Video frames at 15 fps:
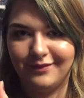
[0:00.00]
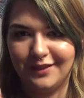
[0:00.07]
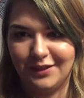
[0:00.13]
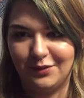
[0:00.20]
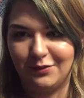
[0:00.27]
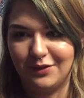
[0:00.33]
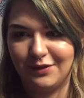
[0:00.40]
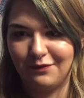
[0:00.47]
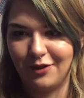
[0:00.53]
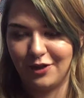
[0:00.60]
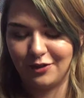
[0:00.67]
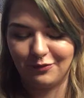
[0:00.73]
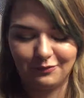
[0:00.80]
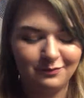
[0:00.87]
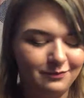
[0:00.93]
this one's for
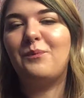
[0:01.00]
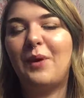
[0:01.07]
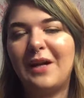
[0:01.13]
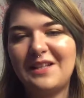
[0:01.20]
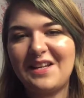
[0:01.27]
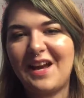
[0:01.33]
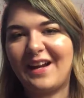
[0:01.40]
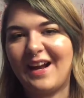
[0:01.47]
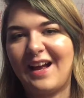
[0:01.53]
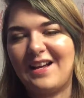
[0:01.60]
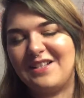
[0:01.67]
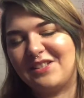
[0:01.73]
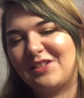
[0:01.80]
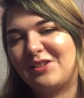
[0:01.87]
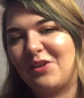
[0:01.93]
you. But yeah,
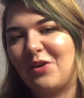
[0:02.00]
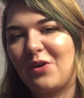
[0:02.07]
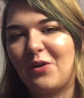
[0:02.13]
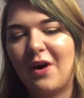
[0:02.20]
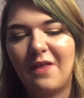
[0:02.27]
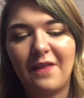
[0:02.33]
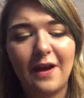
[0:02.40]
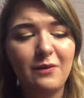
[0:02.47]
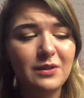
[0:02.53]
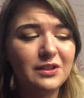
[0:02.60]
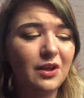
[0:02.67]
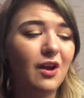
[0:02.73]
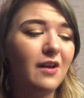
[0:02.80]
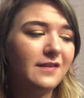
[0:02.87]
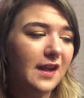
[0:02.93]
guys, so that was
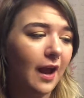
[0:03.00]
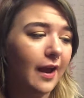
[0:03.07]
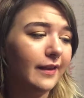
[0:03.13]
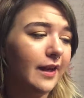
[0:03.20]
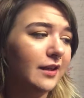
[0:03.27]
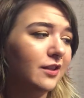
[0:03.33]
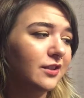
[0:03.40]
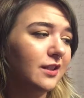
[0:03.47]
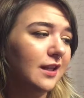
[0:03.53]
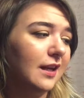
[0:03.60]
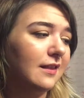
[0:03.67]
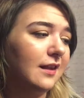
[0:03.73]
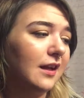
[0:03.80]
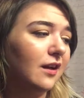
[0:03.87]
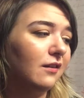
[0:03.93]
all the highlighters that I
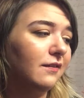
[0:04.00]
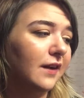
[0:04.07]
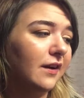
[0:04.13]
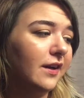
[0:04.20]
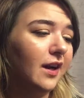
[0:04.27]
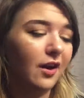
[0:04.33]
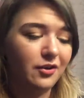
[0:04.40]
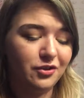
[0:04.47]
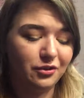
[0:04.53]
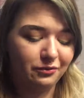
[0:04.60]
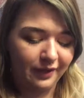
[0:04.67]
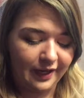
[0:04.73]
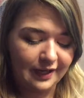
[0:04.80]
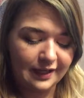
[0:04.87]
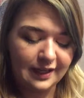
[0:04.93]
think are very
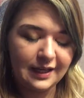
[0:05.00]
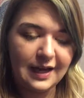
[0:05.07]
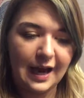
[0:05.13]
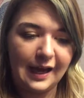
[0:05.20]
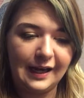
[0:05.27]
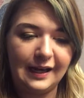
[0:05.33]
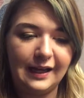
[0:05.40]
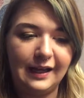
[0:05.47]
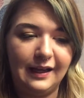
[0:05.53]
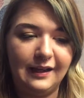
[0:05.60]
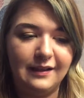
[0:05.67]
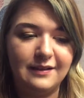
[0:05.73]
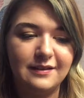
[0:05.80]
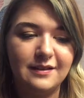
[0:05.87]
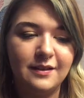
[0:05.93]
underrated,
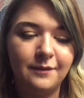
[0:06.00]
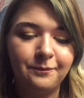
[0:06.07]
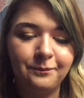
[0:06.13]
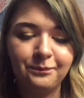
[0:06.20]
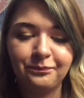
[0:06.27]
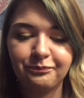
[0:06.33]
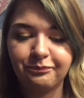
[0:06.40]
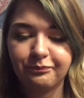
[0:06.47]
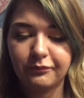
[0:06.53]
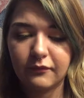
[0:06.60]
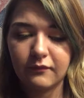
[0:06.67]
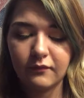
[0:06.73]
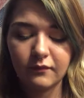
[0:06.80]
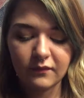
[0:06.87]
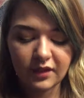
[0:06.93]
and
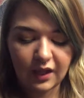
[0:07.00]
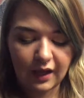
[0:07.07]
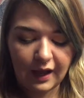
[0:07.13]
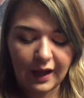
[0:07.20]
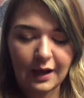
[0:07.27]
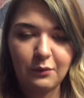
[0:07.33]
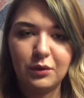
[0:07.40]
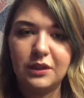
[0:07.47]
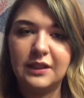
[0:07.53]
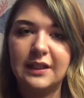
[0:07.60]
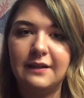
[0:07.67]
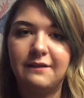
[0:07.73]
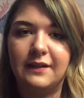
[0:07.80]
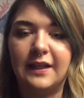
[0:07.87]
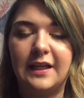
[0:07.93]
I will
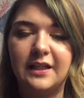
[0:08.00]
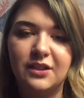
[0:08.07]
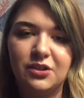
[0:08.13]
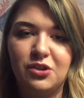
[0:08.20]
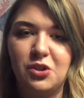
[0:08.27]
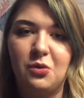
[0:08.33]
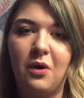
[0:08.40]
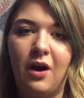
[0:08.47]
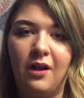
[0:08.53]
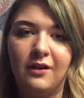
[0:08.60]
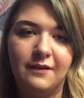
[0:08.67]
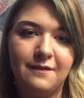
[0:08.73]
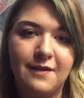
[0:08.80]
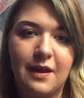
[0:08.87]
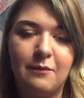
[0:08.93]
leave links to all
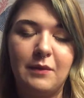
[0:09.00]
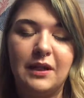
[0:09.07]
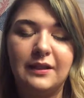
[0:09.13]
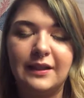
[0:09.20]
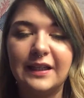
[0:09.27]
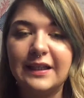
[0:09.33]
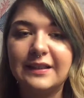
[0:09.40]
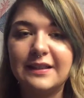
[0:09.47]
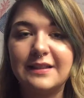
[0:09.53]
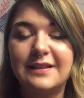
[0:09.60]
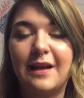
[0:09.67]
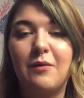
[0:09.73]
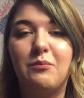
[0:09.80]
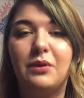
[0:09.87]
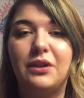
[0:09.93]
of them linked
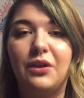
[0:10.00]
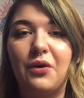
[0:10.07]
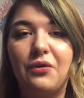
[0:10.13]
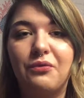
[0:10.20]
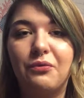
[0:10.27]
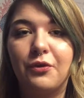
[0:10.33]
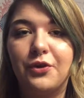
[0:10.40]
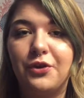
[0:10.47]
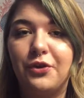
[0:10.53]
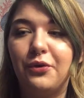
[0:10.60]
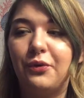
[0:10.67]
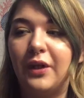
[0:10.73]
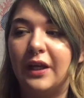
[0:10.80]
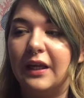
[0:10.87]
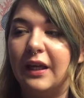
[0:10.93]
down below for
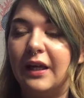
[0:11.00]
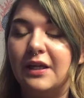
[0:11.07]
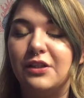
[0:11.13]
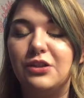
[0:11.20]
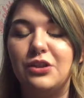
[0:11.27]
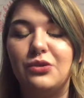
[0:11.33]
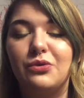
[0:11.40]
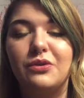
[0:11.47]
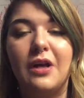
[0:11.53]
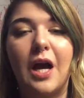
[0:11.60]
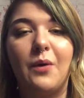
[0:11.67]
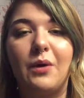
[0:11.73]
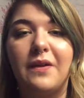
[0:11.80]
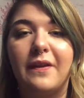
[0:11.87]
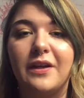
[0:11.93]
you in case you
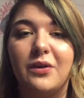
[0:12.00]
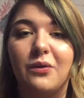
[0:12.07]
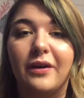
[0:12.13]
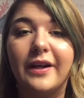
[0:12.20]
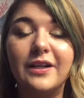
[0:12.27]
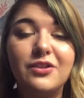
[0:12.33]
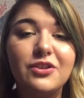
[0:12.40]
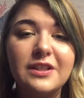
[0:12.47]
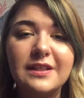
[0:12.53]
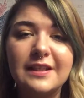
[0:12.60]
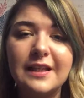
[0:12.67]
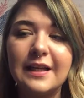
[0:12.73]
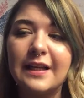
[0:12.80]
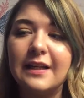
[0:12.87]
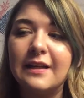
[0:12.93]
saw one that you are
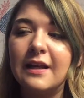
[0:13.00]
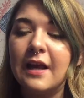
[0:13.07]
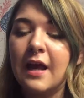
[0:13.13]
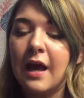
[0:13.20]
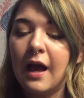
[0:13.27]
interested in.